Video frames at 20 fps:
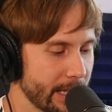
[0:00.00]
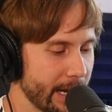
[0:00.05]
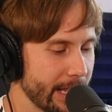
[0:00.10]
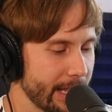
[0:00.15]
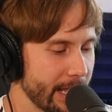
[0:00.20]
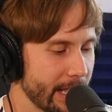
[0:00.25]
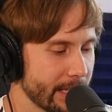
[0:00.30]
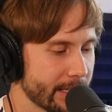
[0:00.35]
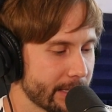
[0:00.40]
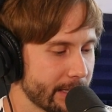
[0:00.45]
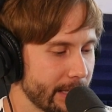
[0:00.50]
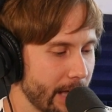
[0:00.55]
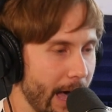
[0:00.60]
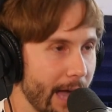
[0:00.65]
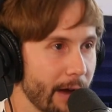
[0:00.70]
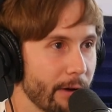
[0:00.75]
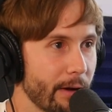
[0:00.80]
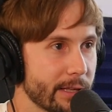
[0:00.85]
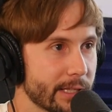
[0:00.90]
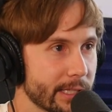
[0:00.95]
and I guess the
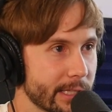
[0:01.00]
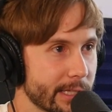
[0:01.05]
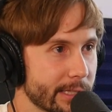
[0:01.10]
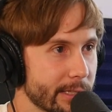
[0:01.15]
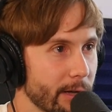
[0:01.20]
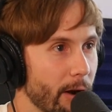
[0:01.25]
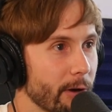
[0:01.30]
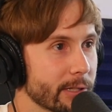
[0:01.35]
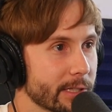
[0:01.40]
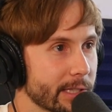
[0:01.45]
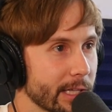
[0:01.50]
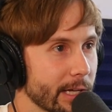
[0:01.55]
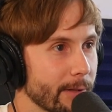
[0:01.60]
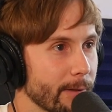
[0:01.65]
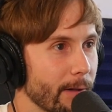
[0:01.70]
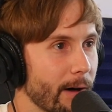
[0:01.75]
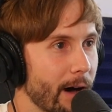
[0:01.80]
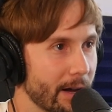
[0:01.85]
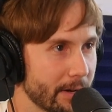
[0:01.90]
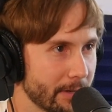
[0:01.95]
IRS starts the
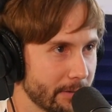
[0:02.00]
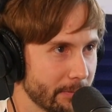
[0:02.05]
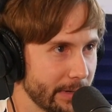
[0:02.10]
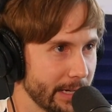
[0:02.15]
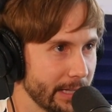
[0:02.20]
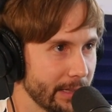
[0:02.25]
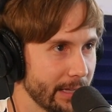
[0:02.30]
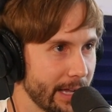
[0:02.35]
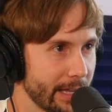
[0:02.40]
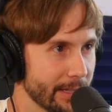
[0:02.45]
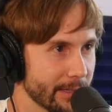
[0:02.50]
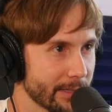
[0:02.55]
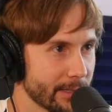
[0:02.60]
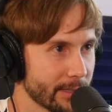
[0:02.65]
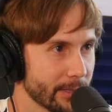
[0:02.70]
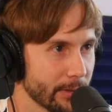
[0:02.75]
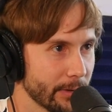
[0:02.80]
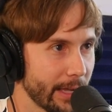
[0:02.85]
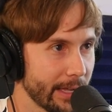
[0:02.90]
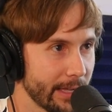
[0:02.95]
clock when he lands.
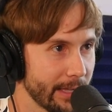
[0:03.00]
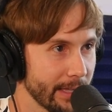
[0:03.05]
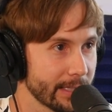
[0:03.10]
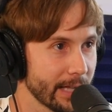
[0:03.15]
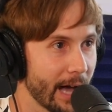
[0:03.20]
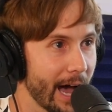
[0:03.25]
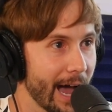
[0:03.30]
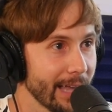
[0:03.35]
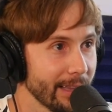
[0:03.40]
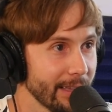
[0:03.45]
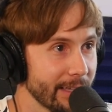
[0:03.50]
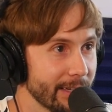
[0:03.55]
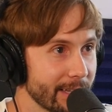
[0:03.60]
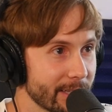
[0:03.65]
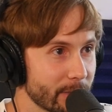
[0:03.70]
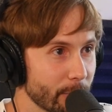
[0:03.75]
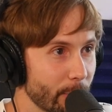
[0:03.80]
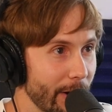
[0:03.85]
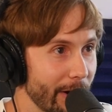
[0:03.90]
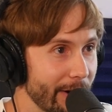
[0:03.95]
So like his island
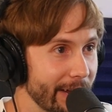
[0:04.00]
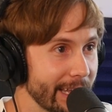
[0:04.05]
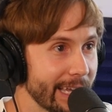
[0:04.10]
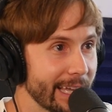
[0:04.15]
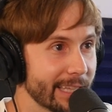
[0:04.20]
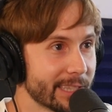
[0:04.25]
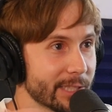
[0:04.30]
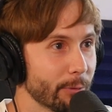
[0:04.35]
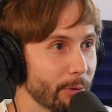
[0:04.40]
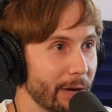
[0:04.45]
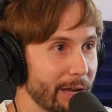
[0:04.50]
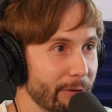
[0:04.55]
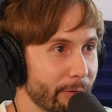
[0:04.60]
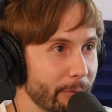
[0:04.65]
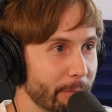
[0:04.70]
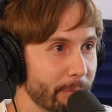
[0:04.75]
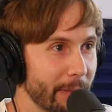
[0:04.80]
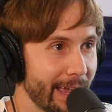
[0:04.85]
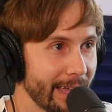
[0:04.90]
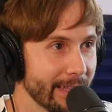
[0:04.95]
is where he gets away
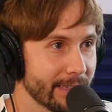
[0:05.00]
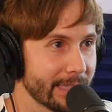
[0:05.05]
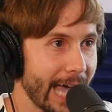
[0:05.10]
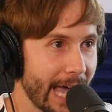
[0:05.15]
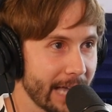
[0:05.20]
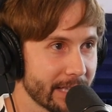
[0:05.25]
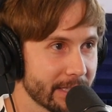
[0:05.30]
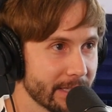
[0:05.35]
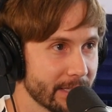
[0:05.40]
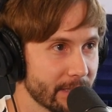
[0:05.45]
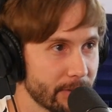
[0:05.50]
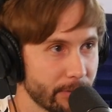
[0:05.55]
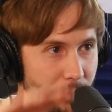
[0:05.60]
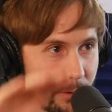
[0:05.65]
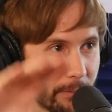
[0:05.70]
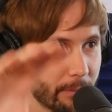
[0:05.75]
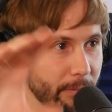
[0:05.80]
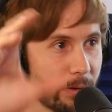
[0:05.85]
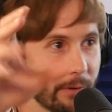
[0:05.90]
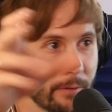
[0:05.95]
from paying taxes no
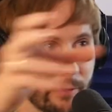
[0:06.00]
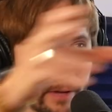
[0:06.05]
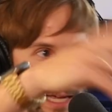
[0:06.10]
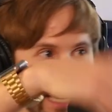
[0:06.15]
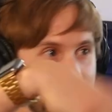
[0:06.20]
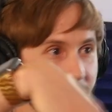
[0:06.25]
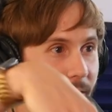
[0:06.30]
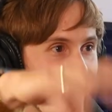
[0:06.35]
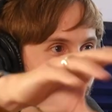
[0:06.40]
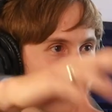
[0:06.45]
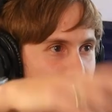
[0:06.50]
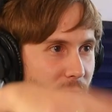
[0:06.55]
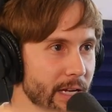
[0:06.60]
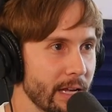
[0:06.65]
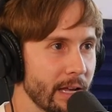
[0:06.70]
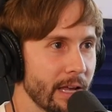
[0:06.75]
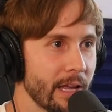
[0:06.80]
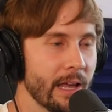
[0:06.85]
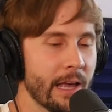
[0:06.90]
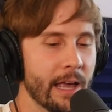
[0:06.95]
from way. any
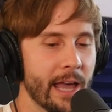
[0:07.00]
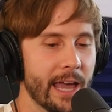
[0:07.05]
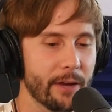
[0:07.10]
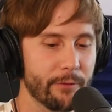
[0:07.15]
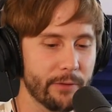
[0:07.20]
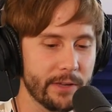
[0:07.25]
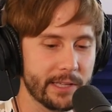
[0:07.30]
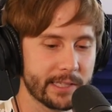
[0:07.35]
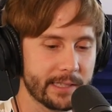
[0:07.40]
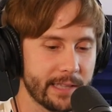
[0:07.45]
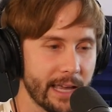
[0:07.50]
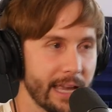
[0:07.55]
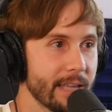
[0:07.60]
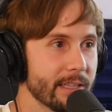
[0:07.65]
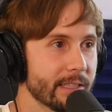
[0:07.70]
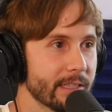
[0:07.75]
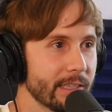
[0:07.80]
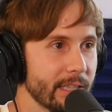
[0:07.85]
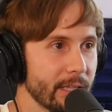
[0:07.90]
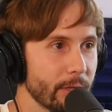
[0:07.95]
country, and if he
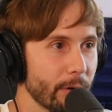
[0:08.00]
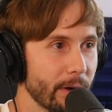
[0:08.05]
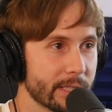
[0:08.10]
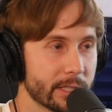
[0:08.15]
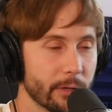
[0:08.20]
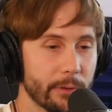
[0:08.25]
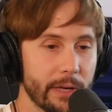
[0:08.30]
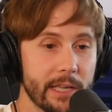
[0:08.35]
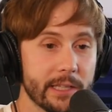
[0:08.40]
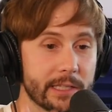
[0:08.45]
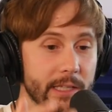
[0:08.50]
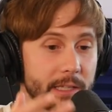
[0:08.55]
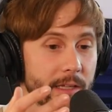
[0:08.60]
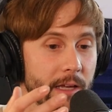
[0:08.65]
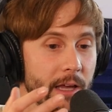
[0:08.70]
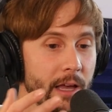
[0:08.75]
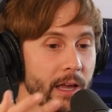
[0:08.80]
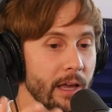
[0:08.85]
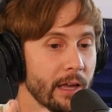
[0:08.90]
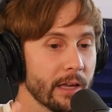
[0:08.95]
stays in the U.S., so he's in.